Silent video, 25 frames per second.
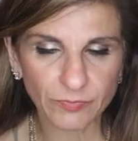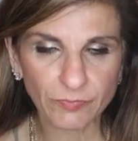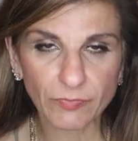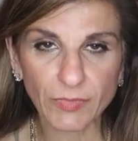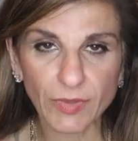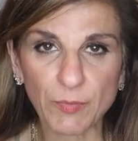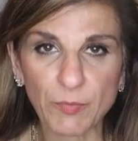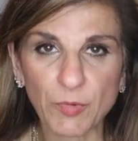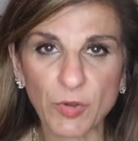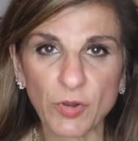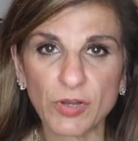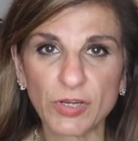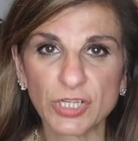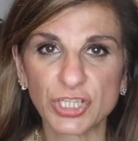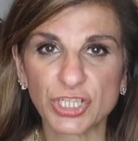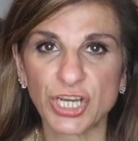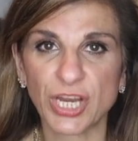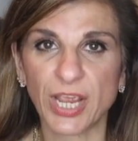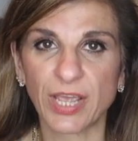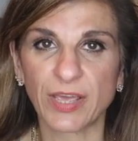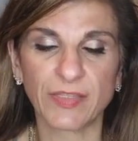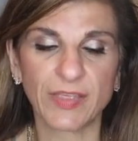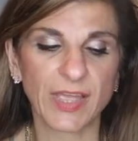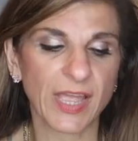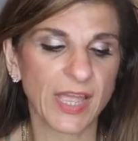going to
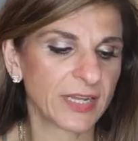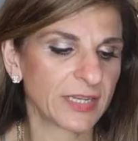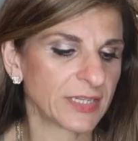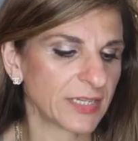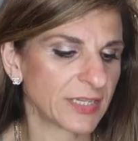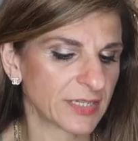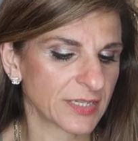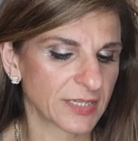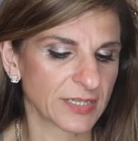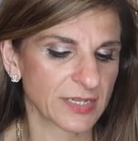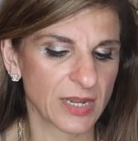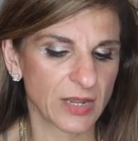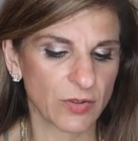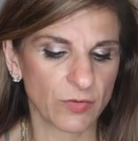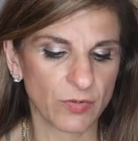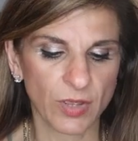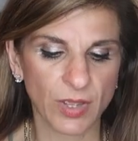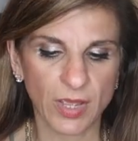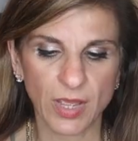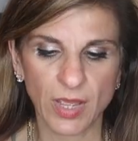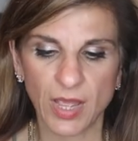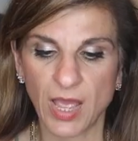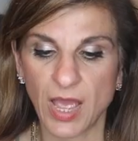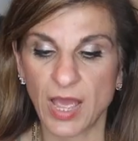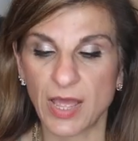check the edits now
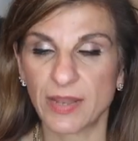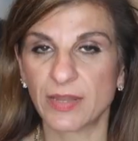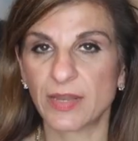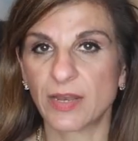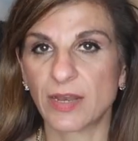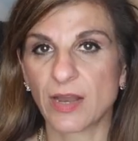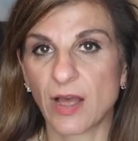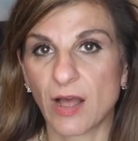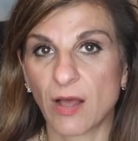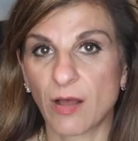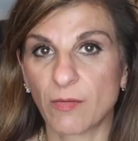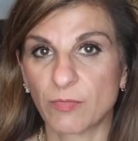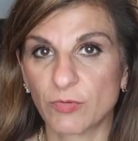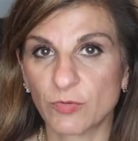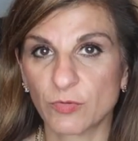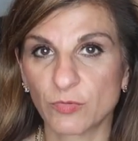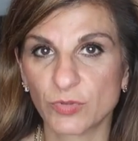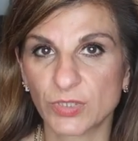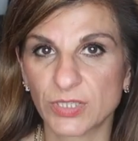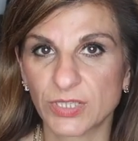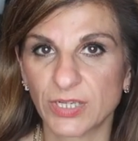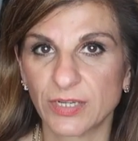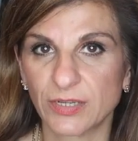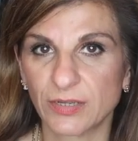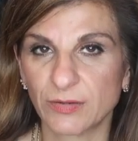and then
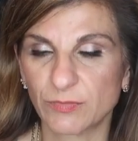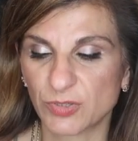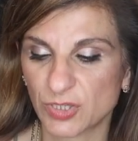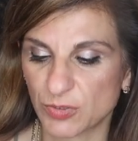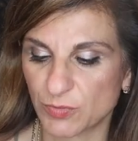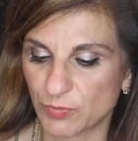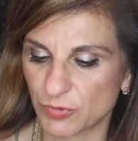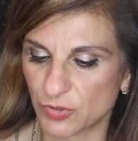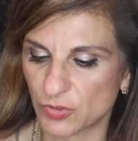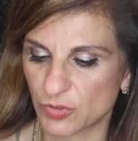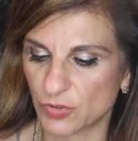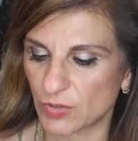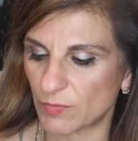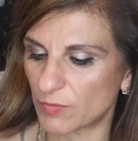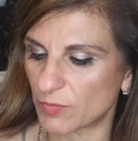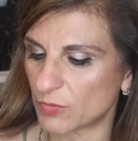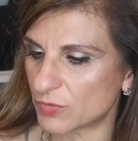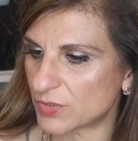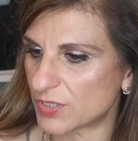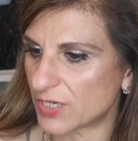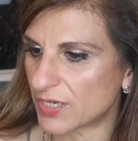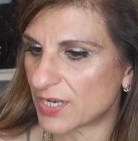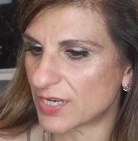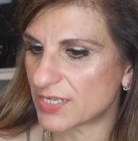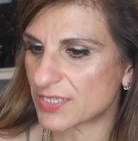upload it. I was supposed to
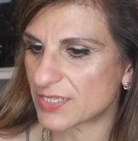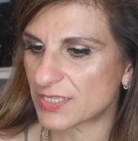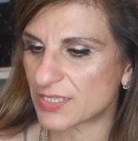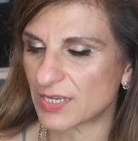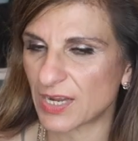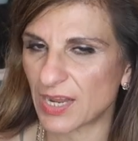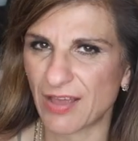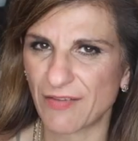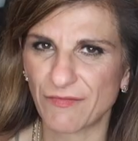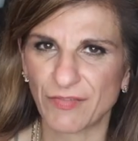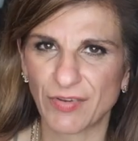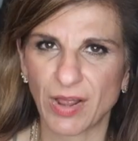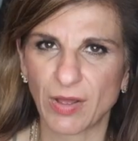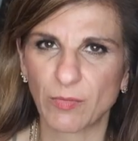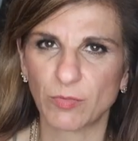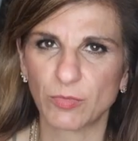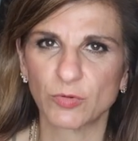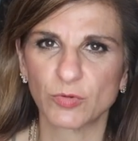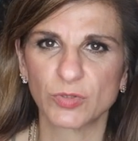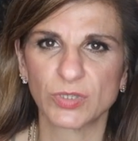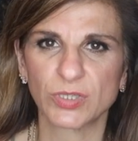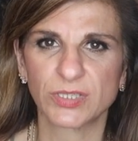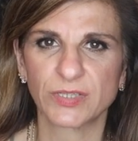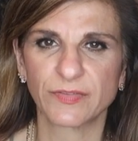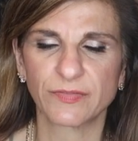upload it yesterday. I haven't
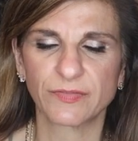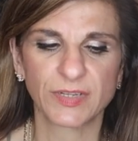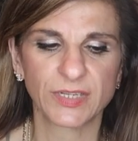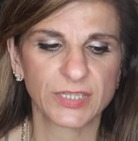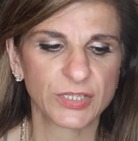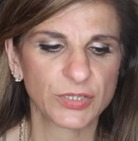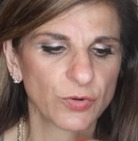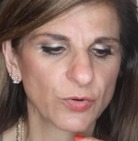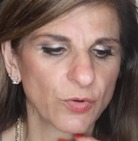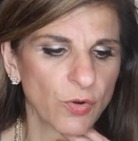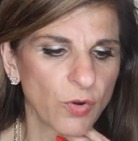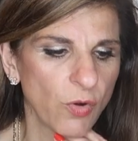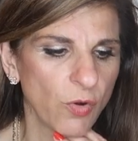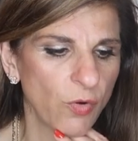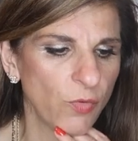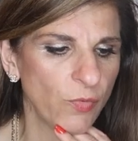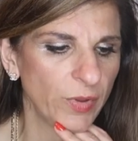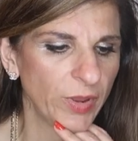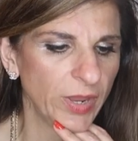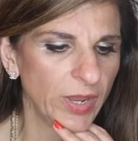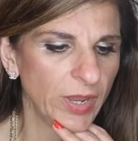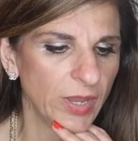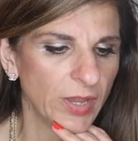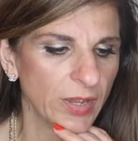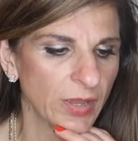uploaded a video all
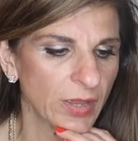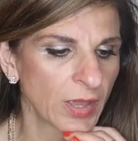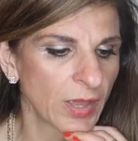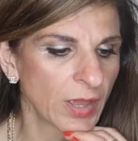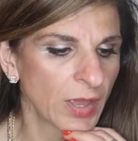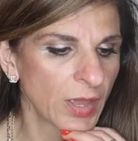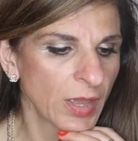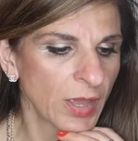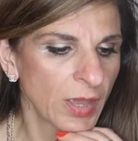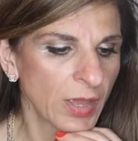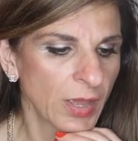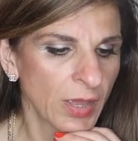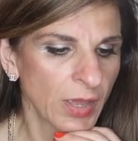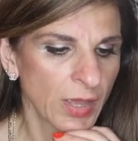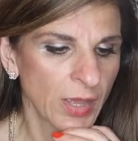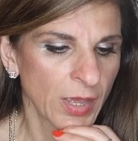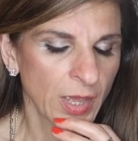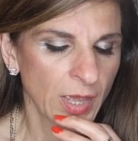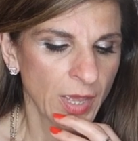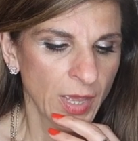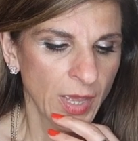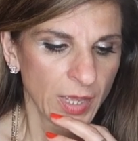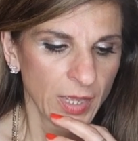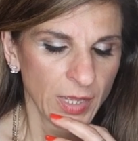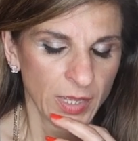week.
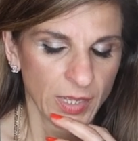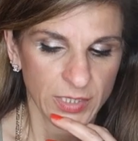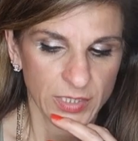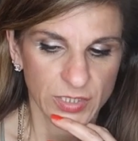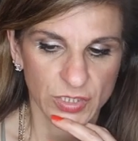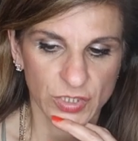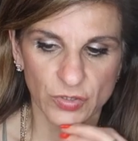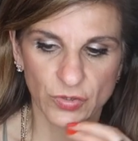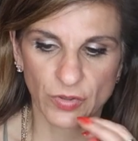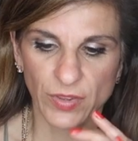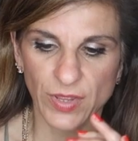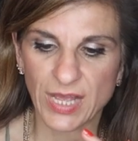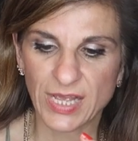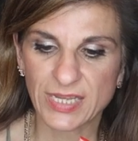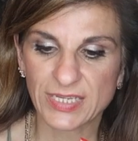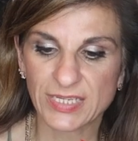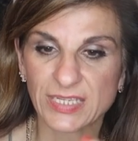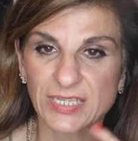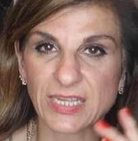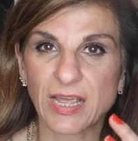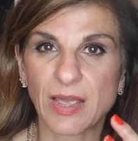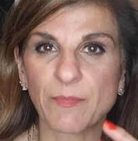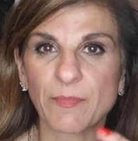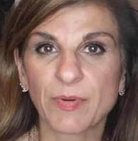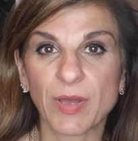So that's
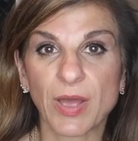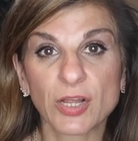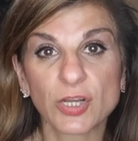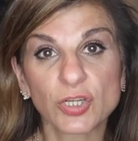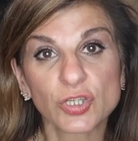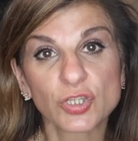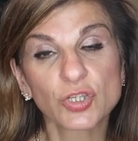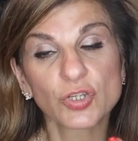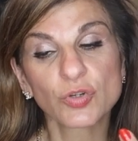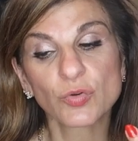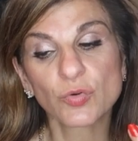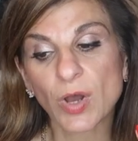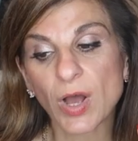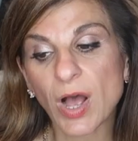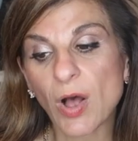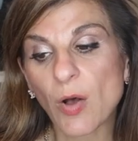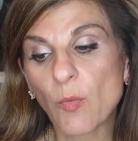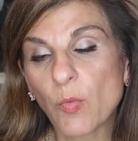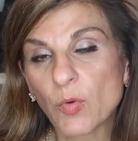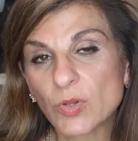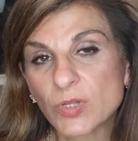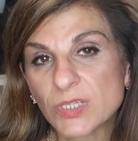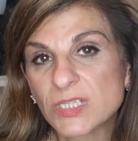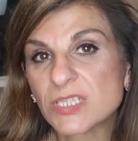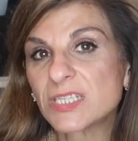that. But do you know, I
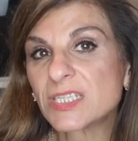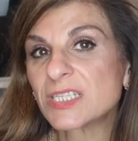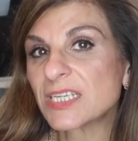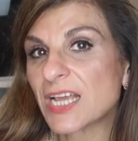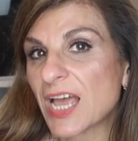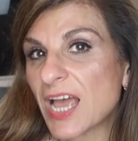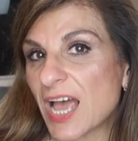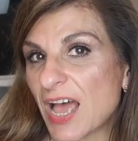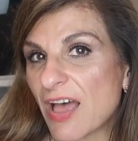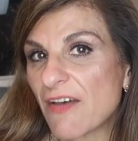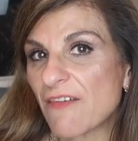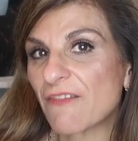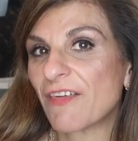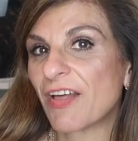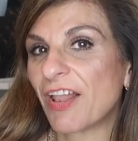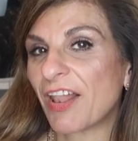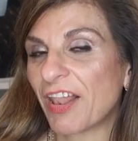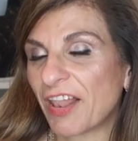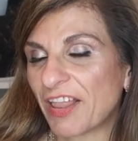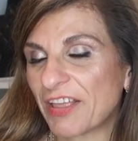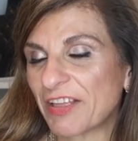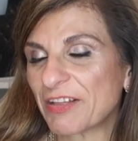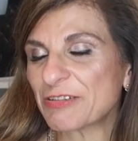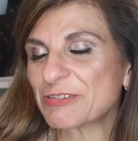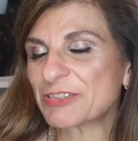wanted to have a
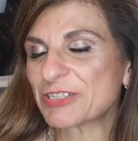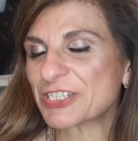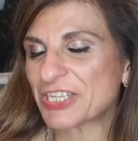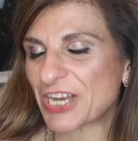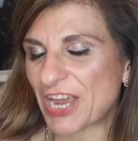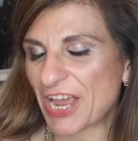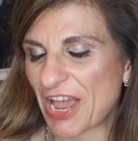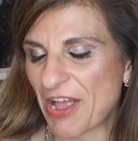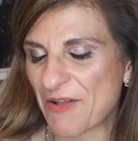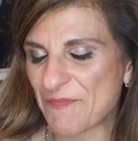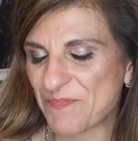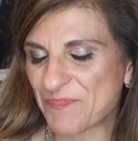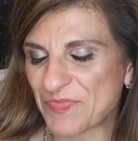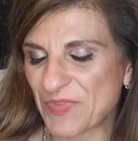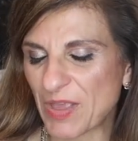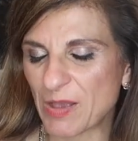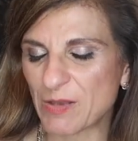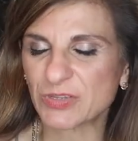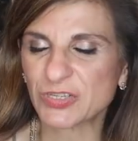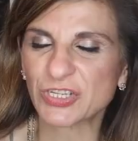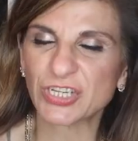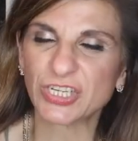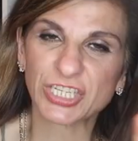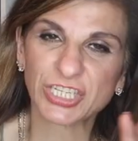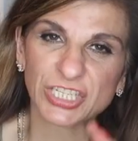little chat. I
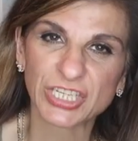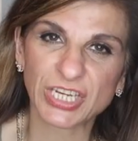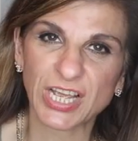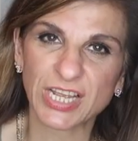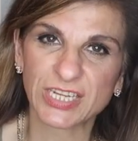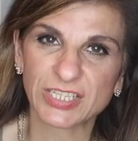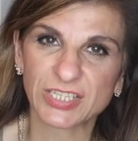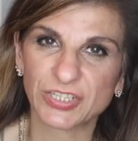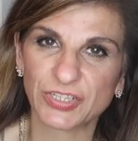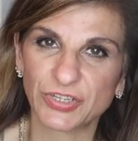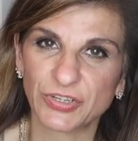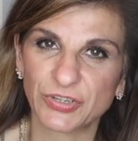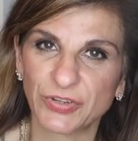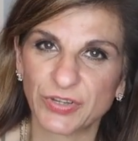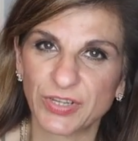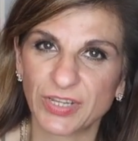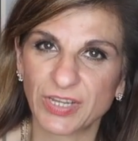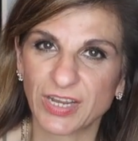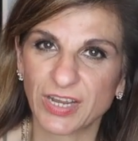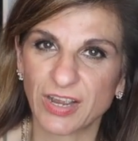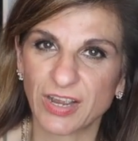was going to chat to you in the